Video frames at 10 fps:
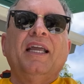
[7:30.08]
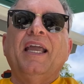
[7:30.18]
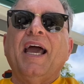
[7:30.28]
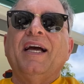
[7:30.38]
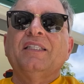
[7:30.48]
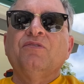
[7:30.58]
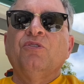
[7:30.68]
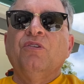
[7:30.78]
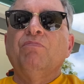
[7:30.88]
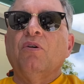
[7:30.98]
gas for
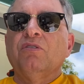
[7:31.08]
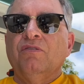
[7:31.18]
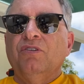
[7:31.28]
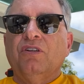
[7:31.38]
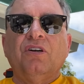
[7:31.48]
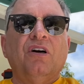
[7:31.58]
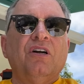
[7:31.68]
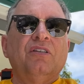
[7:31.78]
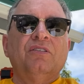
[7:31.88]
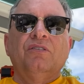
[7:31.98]
both of
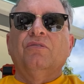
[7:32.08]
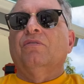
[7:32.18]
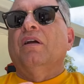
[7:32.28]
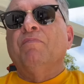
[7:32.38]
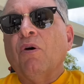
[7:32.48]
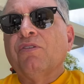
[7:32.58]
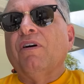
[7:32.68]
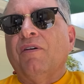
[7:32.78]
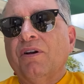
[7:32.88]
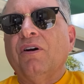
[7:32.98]

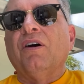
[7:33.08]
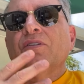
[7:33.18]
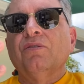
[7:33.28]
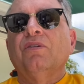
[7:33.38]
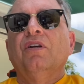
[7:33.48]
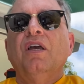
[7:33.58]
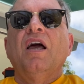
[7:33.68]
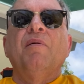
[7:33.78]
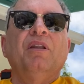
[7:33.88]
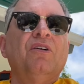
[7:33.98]
our cars or
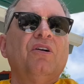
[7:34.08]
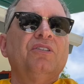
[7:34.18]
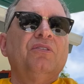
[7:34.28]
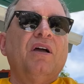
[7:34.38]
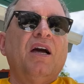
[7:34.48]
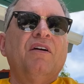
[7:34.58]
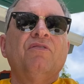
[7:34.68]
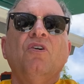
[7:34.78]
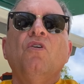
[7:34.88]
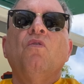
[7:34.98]
how many cars you have,
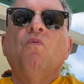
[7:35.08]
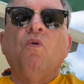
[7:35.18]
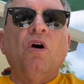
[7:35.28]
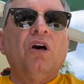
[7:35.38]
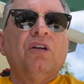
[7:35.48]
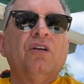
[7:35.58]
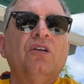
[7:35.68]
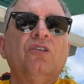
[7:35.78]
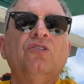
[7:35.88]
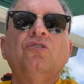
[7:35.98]
water,
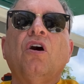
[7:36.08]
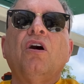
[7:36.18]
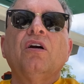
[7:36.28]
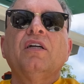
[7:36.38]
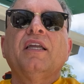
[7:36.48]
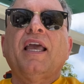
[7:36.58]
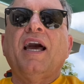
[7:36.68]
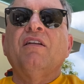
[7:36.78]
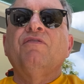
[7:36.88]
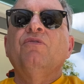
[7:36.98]
dog,
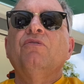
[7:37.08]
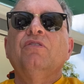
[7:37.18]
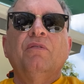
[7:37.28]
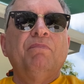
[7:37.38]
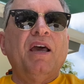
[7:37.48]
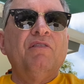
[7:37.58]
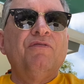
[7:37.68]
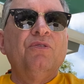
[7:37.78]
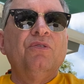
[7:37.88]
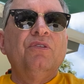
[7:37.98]
cat food, pet
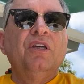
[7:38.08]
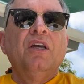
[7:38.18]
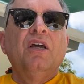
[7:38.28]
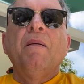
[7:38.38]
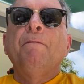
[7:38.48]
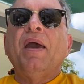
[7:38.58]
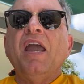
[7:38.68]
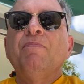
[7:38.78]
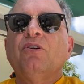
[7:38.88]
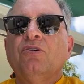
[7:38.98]
food,
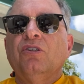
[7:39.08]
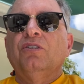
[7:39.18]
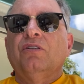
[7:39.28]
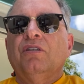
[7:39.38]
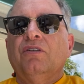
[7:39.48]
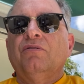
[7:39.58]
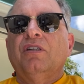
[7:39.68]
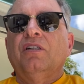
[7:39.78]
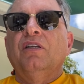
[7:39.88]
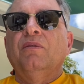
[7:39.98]
paper goods are
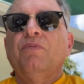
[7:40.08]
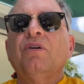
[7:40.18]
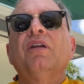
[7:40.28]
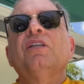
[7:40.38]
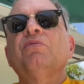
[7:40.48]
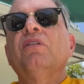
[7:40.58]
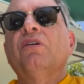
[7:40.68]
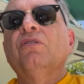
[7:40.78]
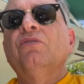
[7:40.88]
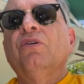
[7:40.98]
critically important as we
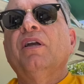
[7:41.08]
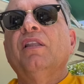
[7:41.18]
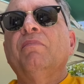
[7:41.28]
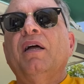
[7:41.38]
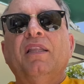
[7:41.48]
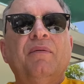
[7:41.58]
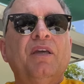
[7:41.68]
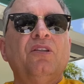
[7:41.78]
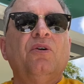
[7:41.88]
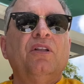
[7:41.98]
learned during the
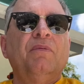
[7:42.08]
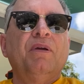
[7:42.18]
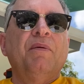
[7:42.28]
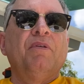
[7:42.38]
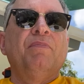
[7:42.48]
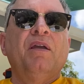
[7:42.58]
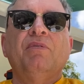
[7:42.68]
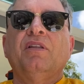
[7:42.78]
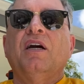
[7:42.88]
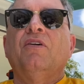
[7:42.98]
pandemic, toilet paper, paper
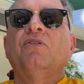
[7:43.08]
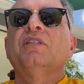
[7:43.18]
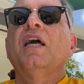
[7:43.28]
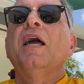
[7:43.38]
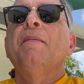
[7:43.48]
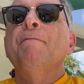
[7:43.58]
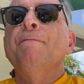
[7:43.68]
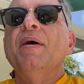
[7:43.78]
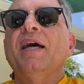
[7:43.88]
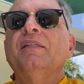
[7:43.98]
towels,
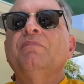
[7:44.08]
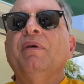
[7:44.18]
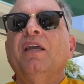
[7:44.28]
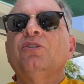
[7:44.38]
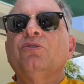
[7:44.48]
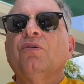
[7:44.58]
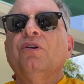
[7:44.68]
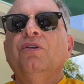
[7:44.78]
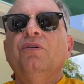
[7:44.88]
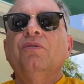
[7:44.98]
meds. Make sure
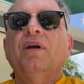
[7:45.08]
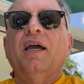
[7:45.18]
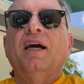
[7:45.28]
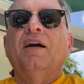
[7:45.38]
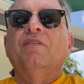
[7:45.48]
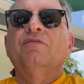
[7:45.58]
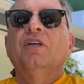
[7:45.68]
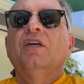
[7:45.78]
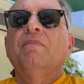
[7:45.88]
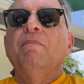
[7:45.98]
you have
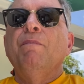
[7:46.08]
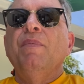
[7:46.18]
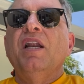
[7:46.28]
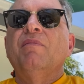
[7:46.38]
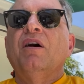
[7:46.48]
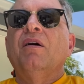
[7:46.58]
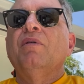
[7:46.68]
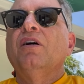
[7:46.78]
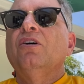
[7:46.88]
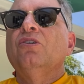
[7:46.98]
minimum
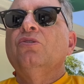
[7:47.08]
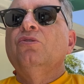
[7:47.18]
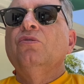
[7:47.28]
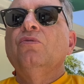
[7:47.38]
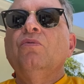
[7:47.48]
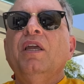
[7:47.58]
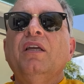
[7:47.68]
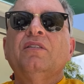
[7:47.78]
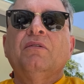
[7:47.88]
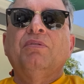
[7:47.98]
2
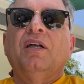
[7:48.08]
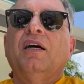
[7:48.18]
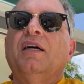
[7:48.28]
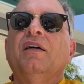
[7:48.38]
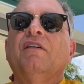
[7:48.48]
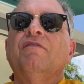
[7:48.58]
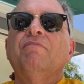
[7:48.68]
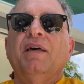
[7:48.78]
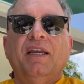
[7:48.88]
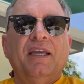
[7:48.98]
week supply of
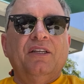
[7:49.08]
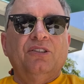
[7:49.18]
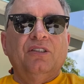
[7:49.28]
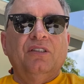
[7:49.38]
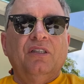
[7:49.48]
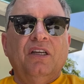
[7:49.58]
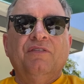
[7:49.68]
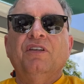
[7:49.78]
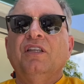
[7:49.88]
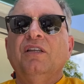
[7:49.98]
medication.
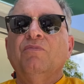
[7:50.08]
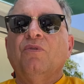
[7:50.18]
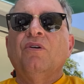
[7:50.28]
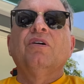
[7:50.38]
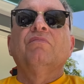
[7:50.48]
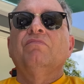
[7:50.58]
If you need more,